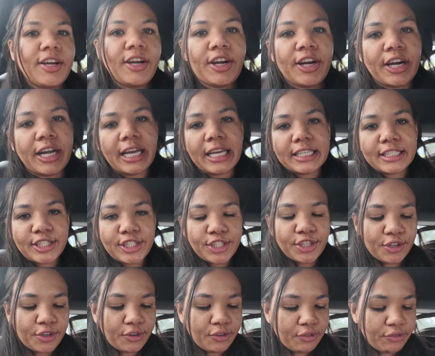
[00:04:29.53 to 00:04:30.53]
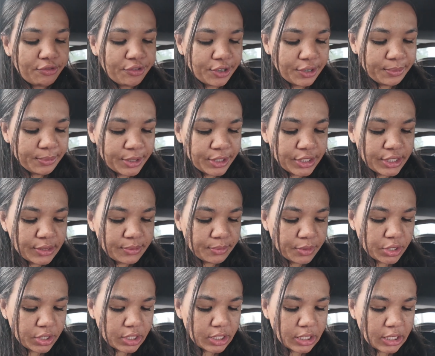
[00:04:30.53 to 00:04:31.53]
Alright, so farmer's
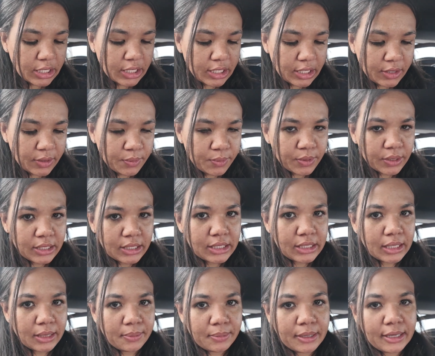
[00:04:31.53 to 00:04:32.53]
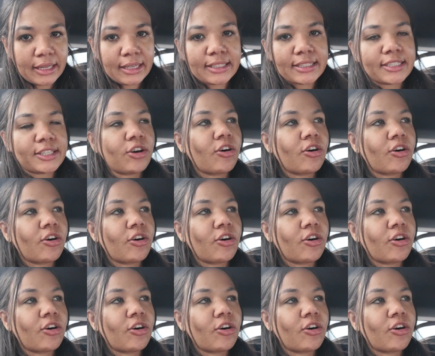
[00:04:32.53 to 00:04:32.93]
market was a bust.